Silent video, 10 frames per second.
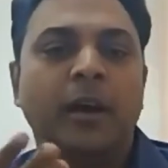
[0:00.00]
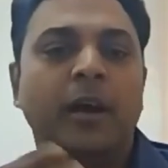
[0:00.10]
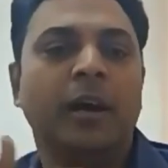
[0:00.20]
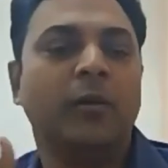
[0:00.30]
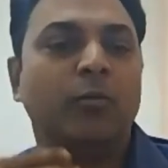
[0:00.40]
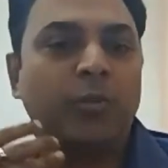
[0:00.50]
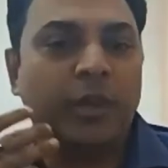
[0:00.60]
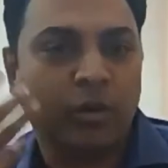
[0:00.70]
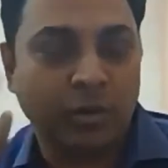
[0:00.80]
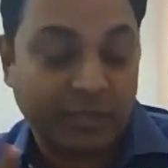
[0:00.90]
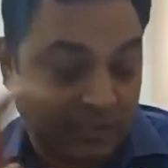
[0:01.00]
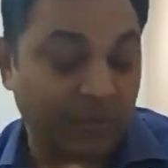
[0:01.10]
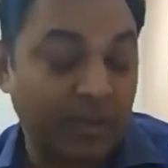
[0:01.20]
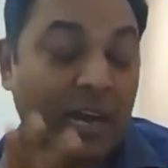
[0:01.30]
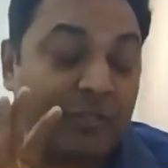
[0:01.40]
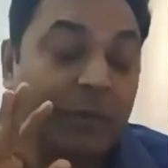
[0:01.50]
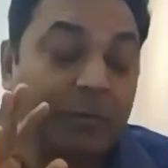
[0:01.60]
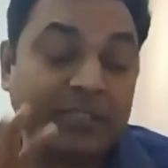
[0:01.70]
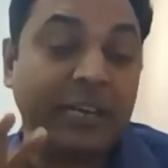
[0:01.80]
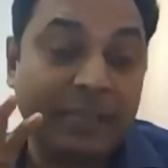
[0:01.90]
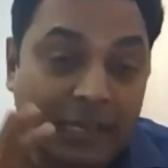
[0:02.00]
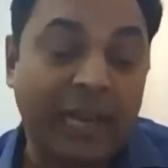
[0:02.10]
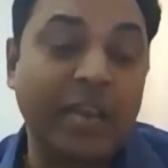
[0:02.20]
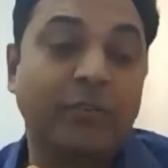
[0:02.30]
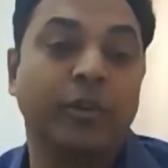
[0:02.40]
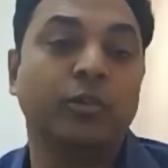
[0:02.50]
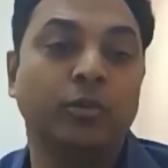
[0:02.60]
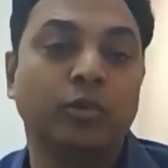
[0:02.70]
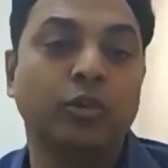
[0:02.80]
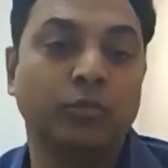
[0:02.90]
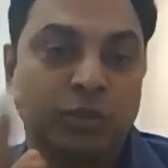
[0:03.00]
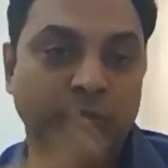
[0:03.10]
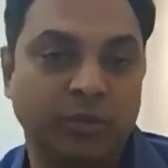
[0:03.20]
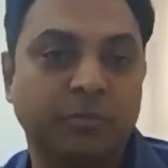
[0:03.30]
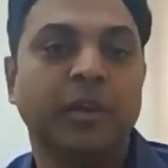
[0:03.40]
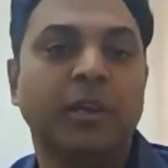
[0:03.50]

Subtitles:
7.5% decline for Q2, which was